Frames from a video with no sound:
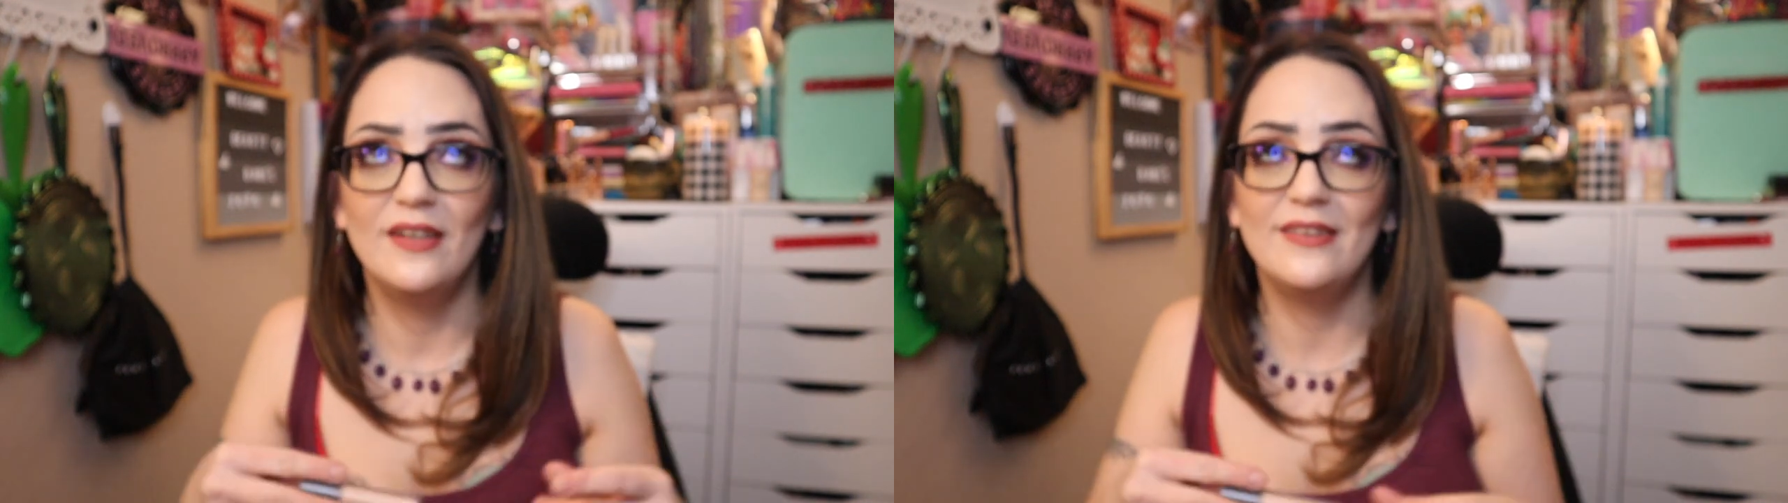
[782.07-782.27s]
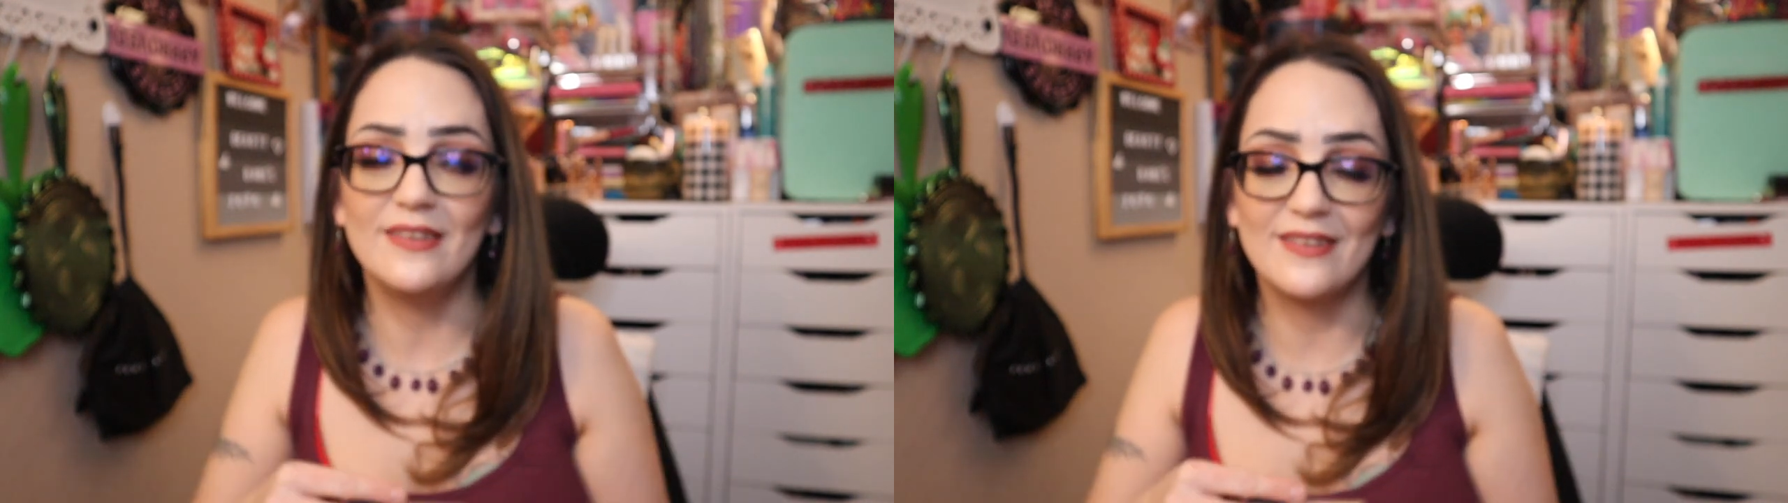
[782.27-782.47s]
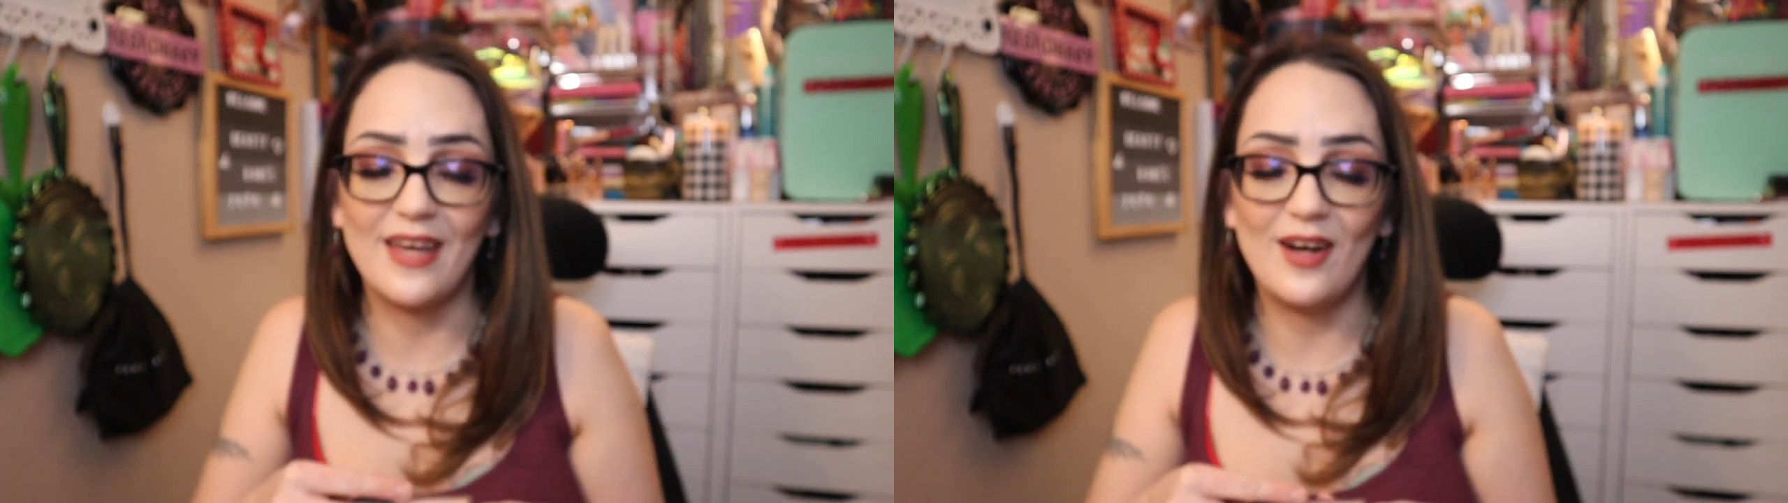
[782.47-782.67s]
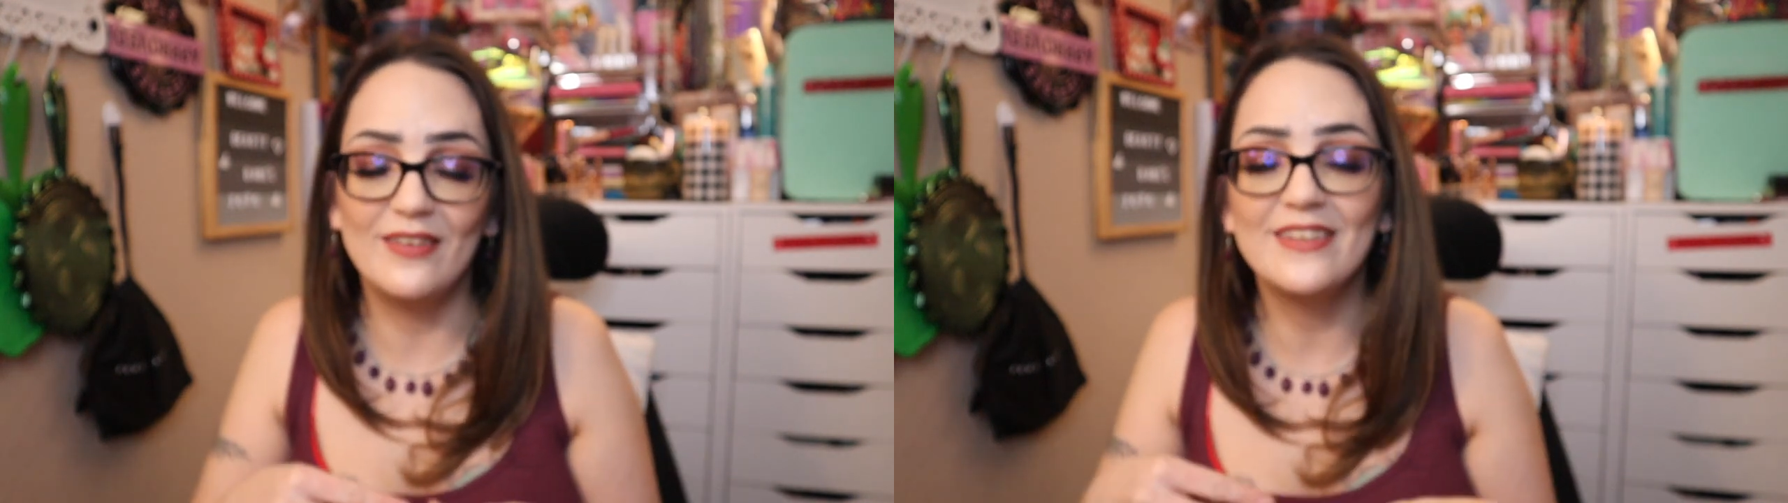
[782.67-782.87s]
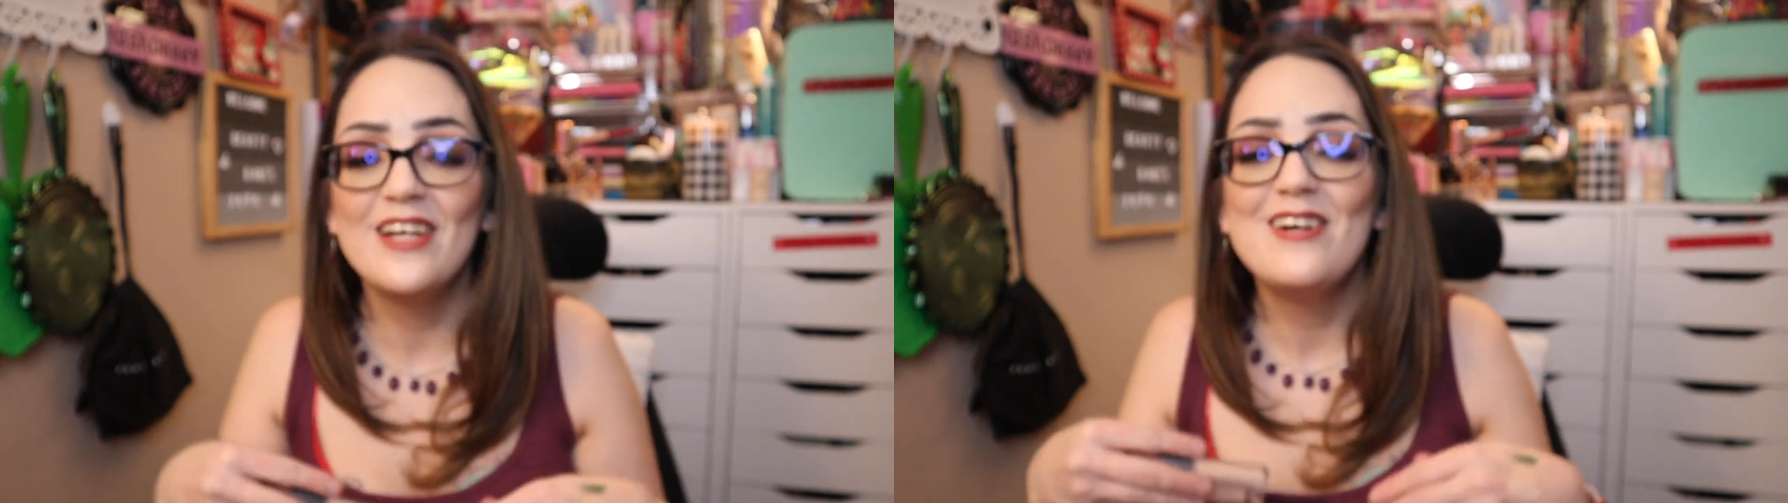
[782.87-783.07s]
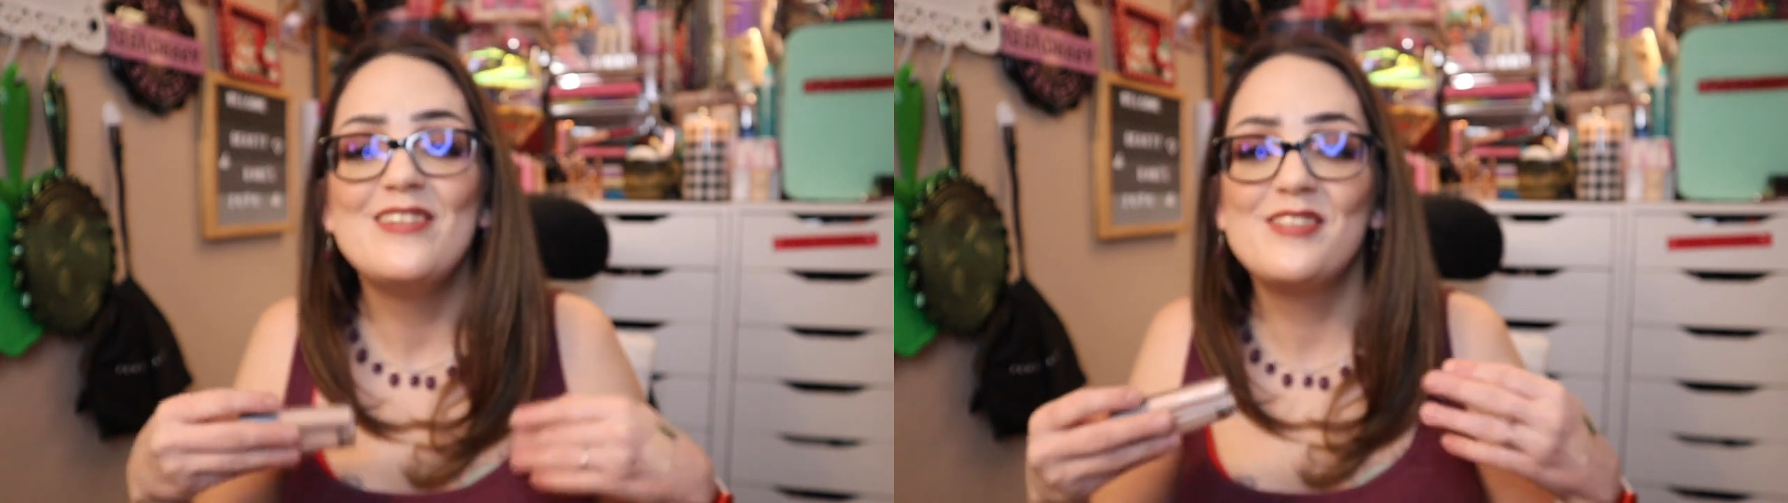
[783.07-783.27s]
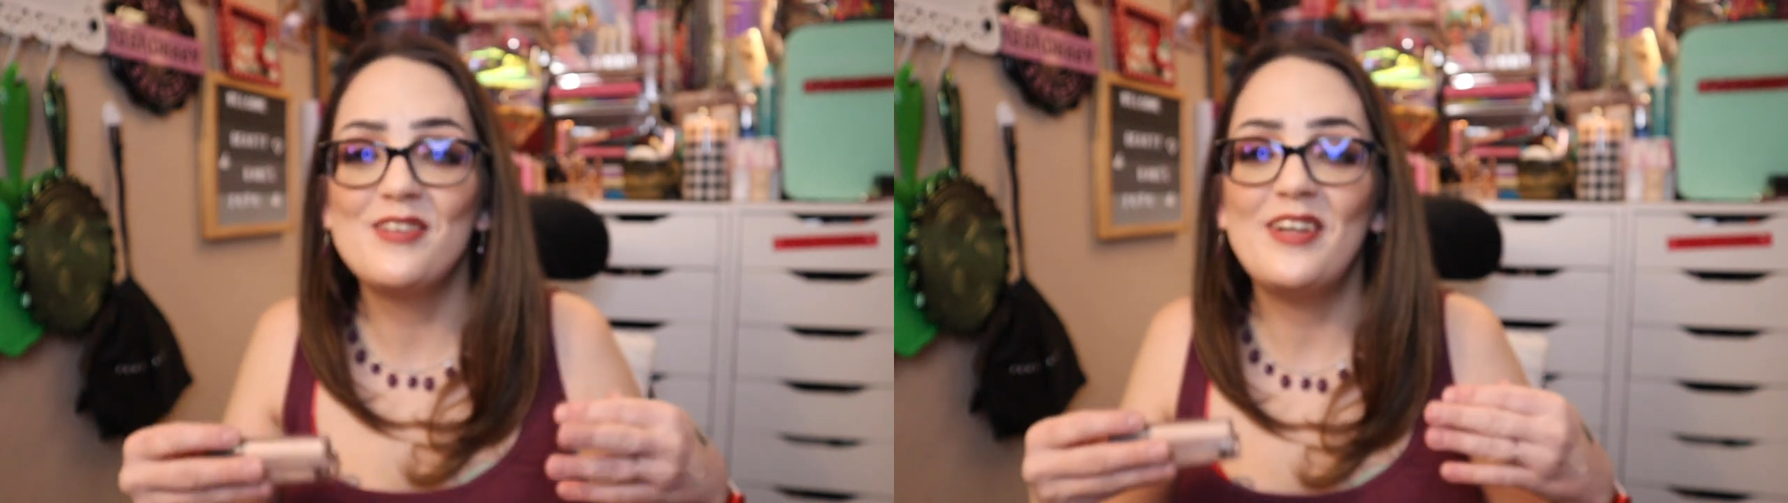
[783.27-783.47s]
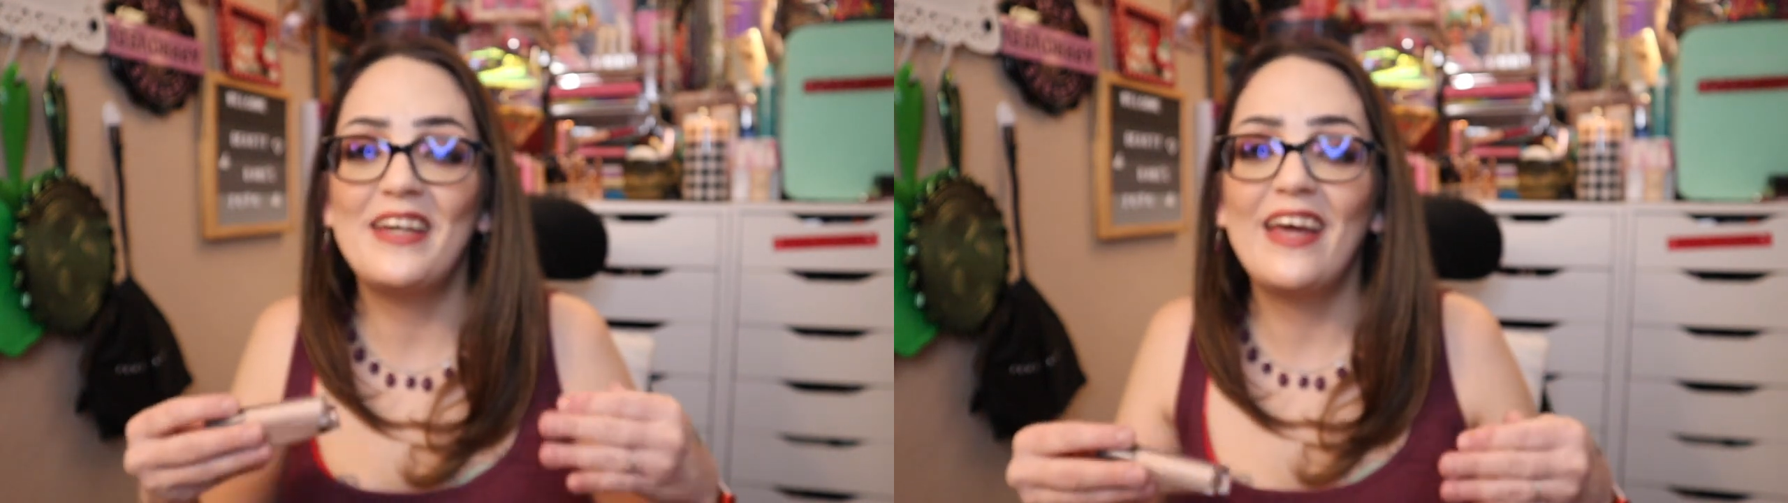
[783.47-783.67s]
Discount
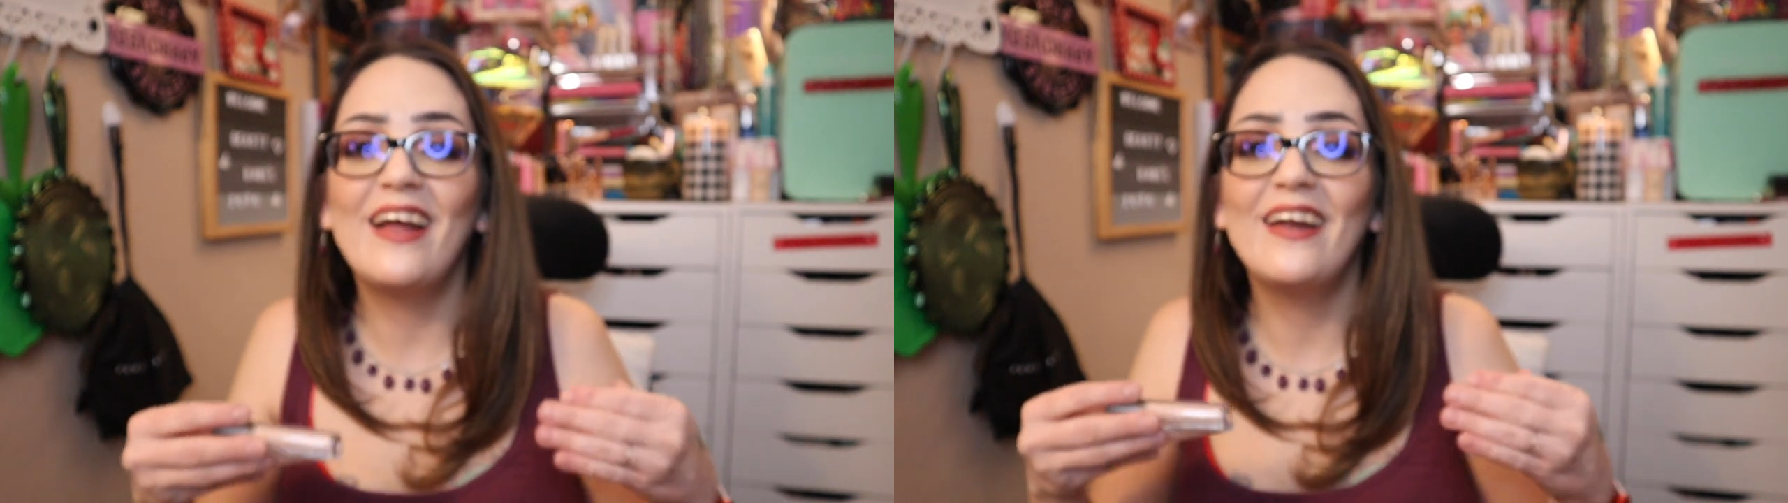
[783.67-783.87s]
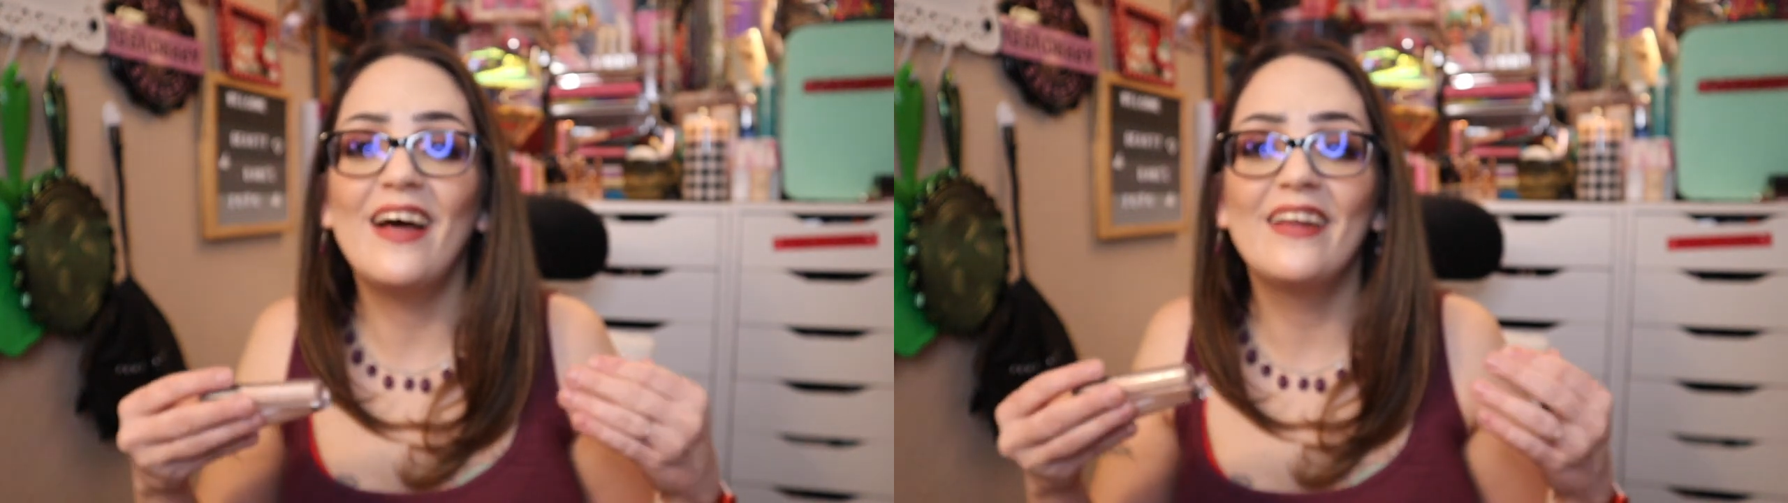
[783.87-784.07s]
so it can